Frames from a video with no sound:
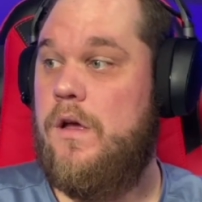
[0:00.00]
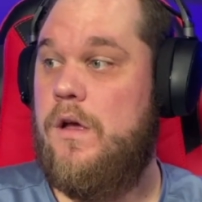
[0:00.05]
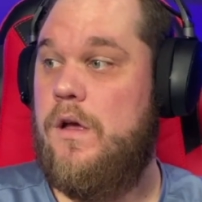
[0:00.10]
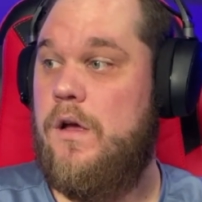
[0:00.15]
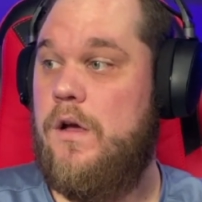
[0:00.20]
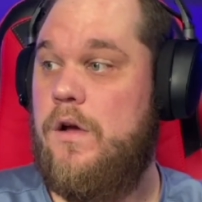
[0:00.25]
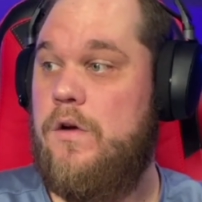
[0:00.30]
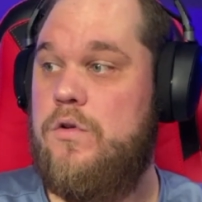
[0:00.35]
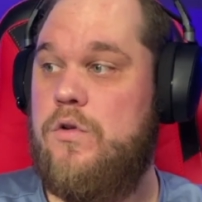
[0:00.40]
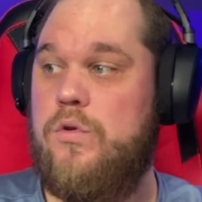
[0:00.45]

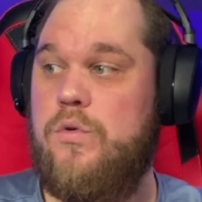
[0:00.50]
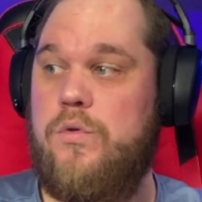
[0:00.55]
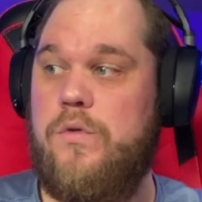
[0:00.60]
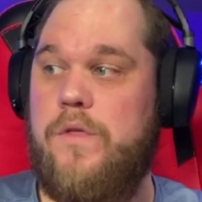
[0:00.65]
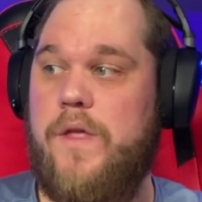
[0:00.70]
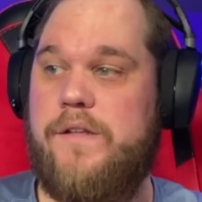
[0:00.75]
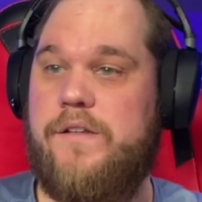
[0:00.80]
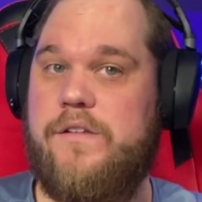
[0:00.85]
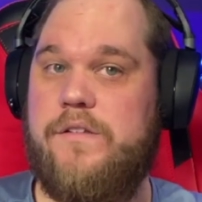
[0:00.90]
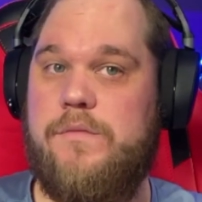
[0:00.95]
Oh cool,
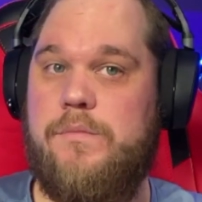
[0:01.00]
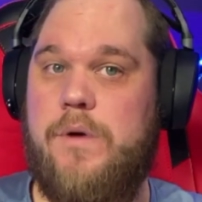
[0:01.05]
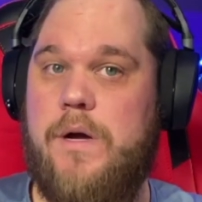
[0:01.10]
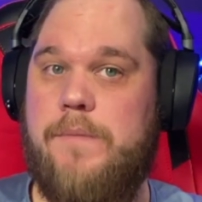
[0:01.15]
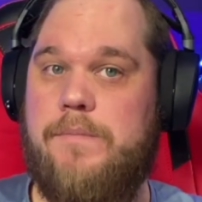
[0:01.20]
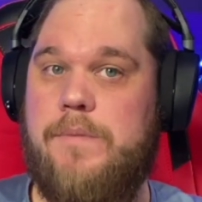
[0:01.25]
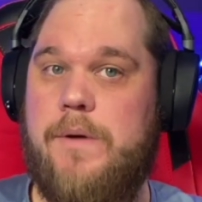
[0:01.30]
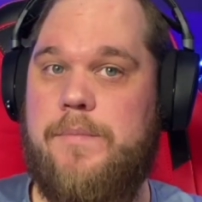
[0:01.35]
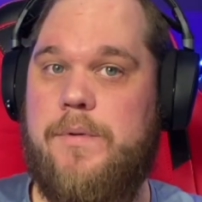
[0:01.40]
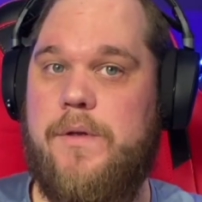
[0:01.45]
that doesn't
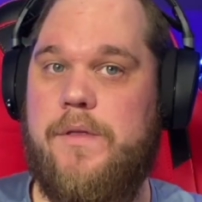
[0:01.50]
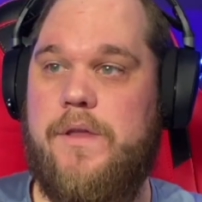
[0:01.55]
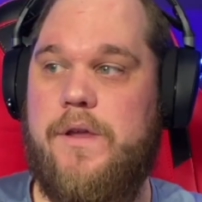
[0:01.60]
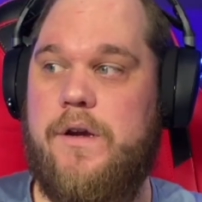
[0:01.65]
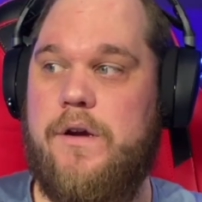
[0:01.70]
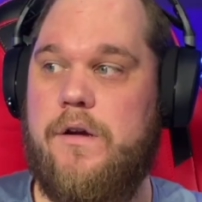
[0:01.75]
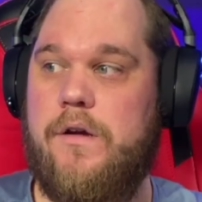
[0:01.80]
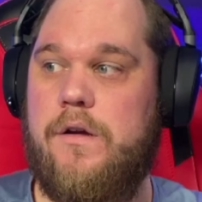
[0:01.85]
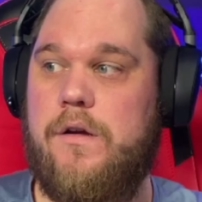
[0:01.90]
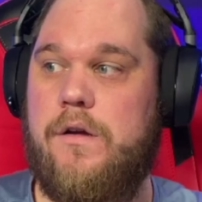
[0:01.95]
pop up on
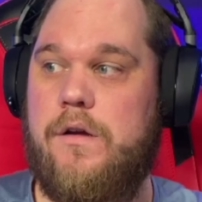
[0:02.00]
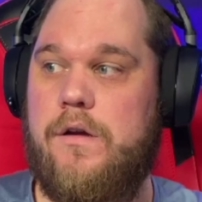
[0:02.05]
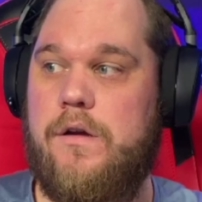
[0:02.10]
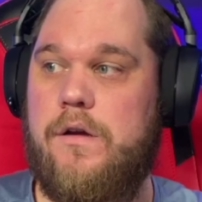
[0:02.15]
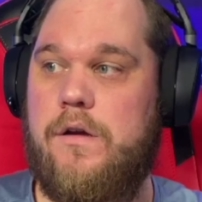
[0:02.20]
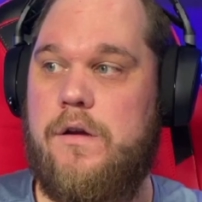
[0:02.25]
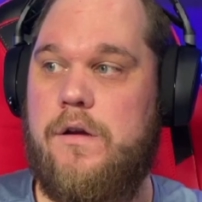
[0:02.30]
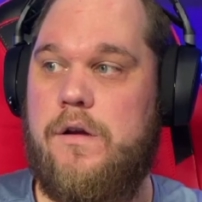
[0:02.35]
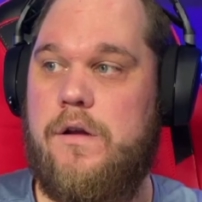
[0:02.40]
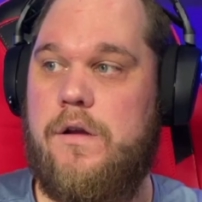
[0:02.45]
there.
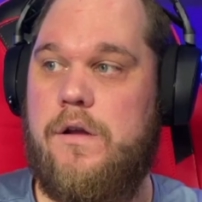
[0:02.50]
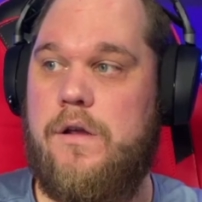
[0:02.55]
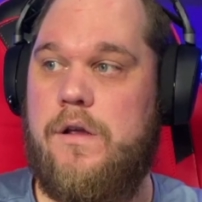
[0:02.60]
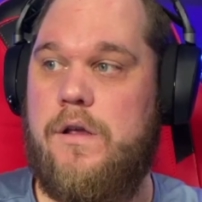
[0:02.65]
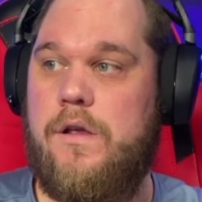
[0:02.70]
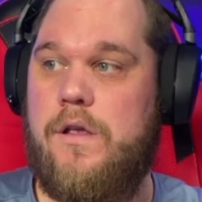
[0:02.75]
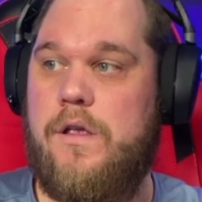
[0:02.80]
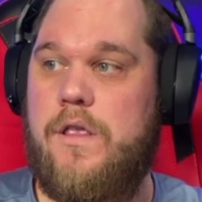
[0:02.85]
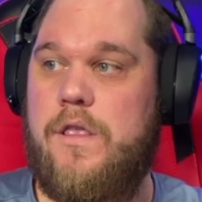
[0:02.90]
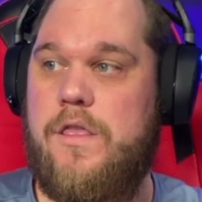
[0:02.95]

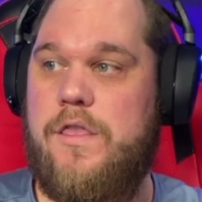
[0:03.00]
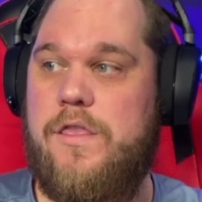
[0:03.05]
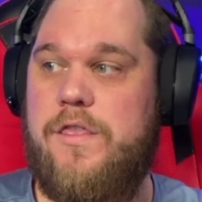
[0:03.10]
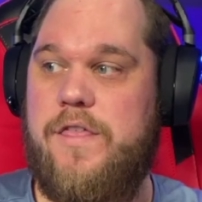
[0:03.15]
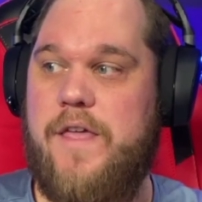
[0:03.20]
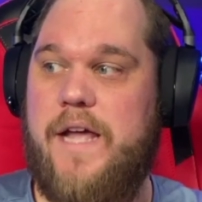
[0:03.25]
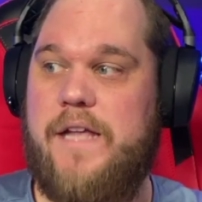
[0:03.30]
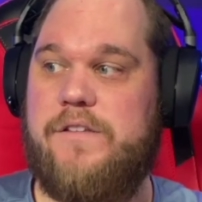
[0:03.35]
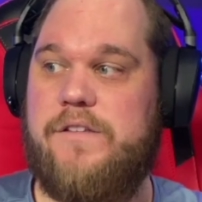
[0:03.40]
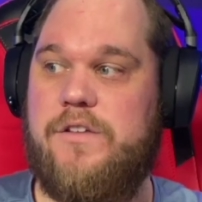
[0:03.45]

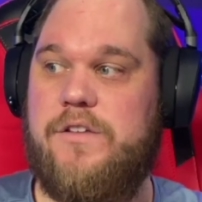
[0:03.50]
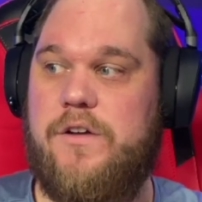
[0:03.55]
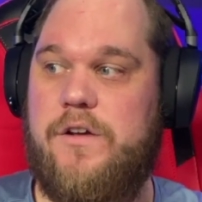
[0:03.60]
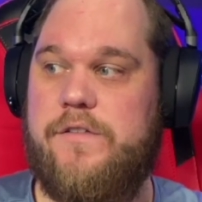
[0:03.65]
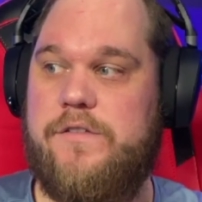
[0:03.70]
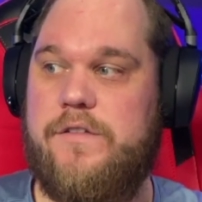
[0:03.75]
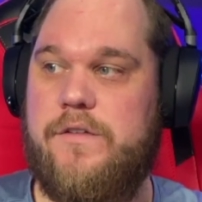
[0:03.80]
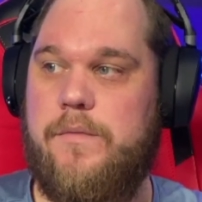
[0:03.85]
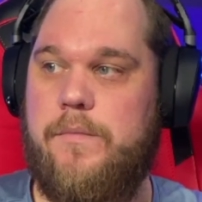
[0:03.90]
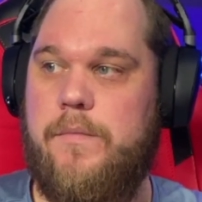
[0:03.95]
That's
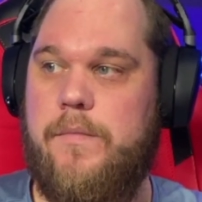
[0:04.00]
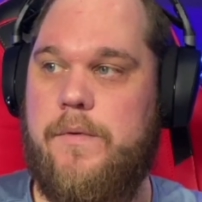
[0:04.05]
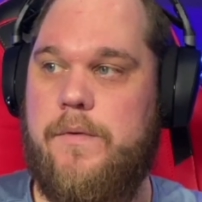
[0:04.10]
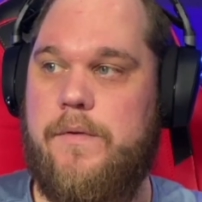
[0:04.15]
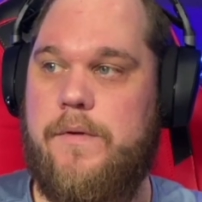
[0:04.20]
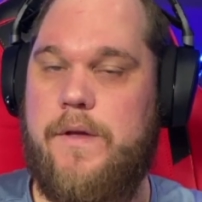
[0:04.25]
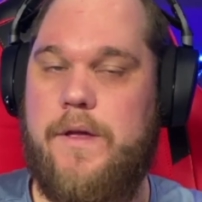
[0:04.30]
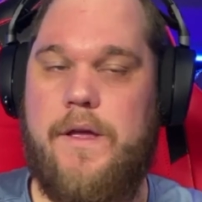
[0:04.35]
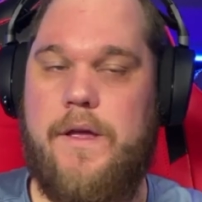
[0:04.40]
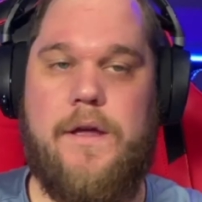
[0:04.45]
awesome.
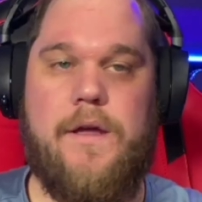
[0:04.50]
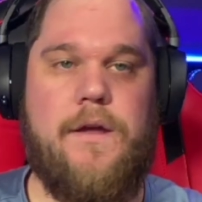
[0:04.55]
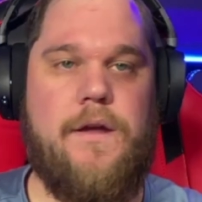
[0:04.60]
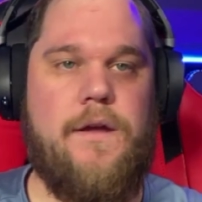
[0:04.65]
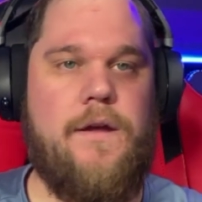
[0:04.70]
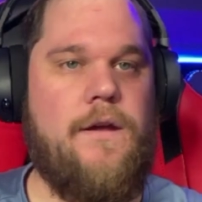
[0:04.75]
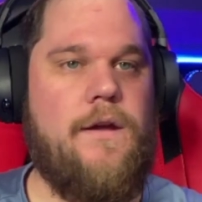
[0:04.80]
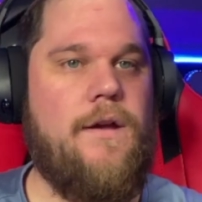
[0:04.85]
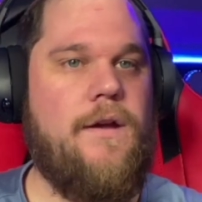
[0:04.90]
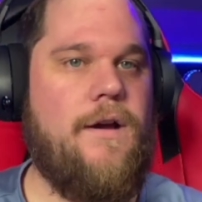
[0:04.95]

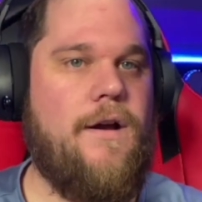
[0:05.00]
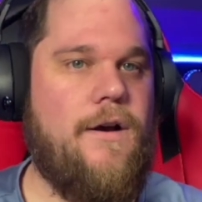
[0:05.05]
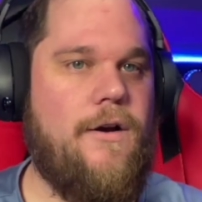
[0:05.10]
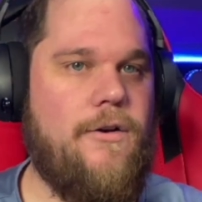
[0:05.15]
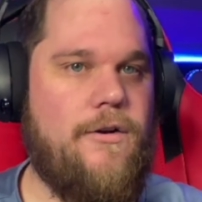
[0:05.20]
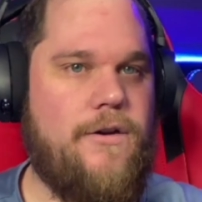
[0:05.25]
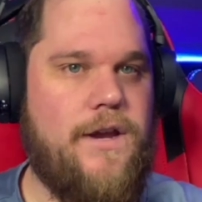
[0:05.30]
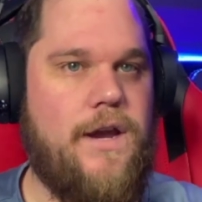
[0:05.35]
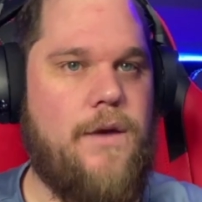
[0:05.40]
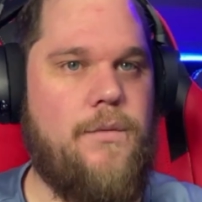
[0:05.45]

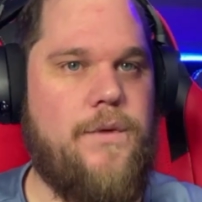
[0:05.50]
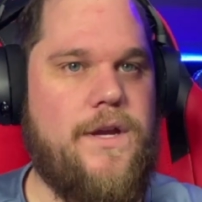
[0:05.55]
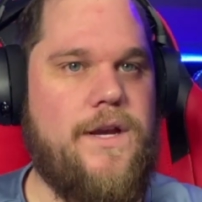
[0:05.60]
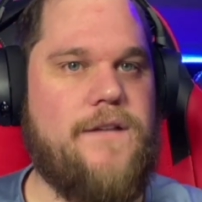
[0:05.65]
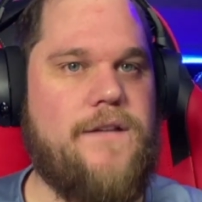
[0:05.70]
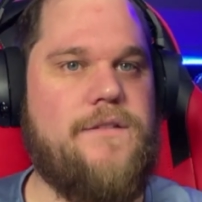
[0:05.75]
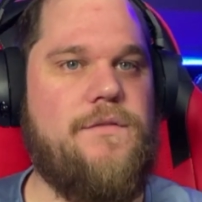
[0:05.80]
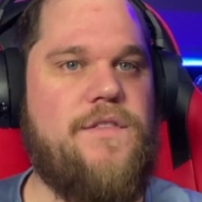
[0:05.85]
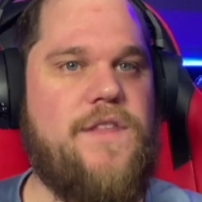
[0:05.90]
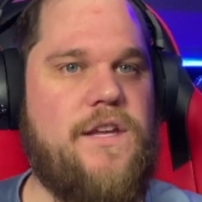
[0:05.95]
Okay, we
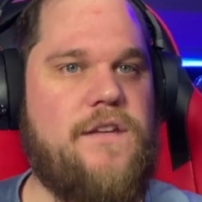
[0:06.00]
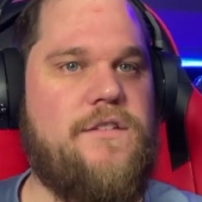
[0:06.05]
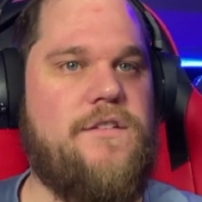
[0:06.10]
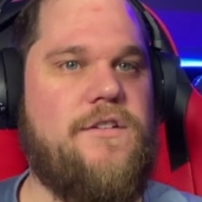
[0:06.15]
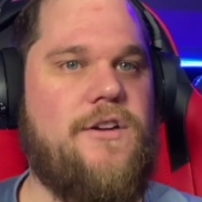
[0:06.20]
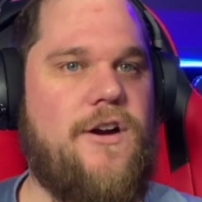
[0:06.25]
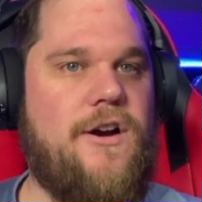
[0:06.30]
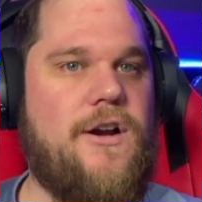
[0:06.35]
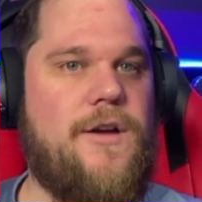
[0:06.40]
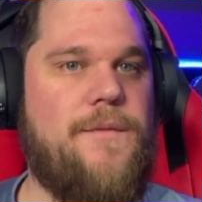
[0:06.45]
got some things to
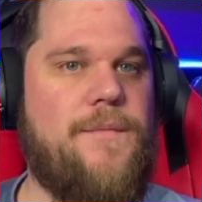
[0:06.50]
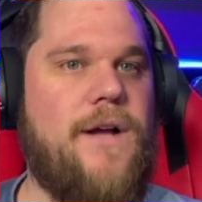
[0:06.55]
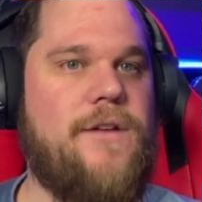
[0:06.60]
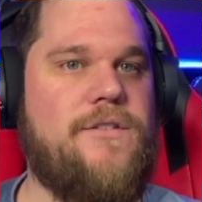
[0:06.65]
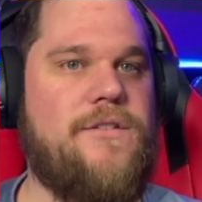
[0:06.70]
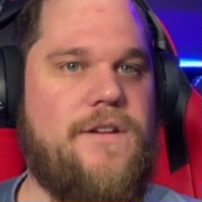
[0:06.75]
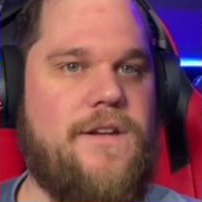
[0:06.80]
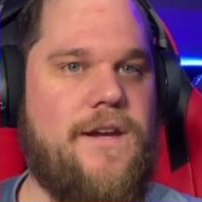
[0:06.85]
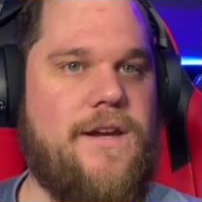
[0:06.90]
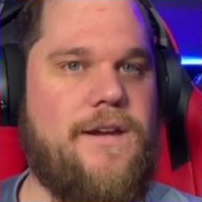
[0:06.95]
talk about
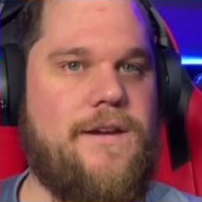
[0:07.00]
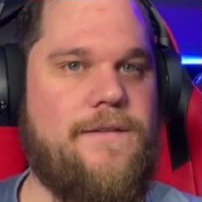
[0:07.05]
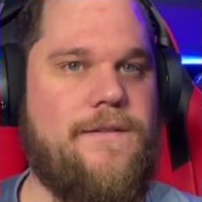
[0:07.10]
today.